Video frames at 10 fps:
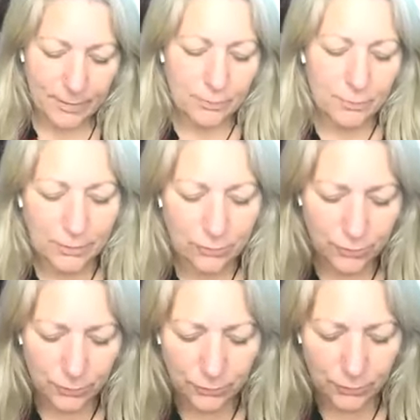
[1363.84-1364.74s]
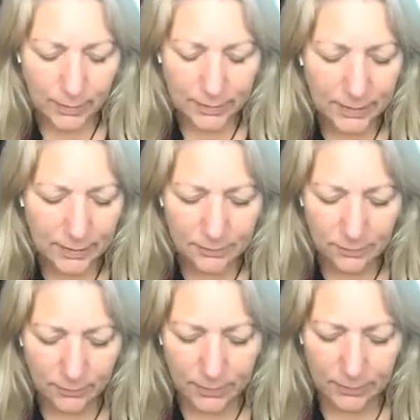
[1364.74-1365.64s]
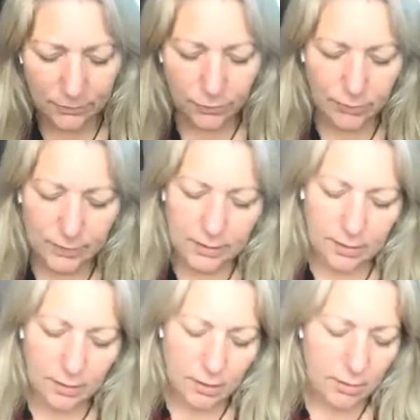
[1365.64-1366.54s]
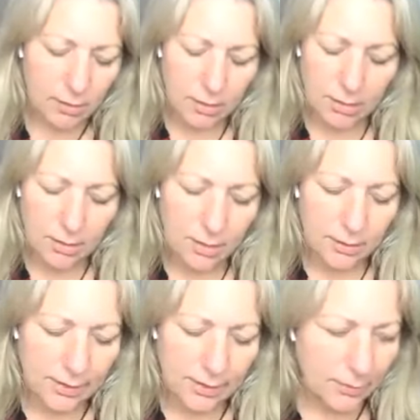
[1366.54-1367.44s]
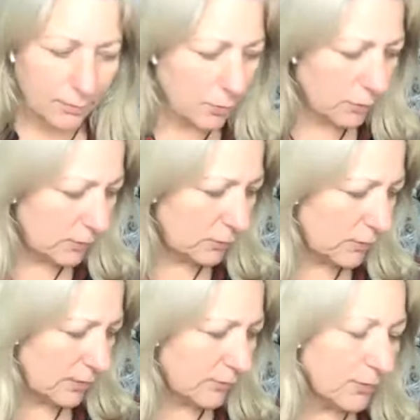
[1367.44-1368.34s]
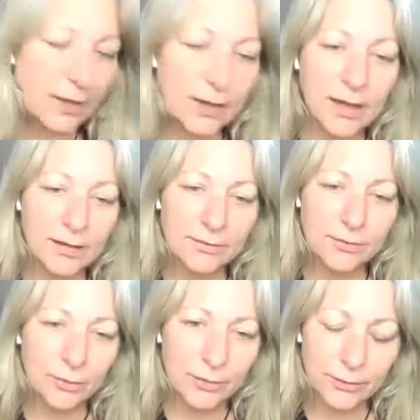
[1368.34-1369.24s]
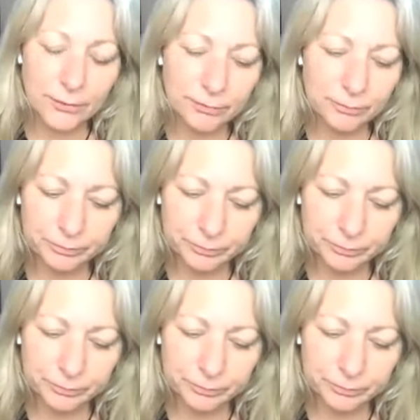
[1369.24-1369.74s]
And what truth do I need to really truly hear? Now I'm going into the Everyday Goddess Oracle.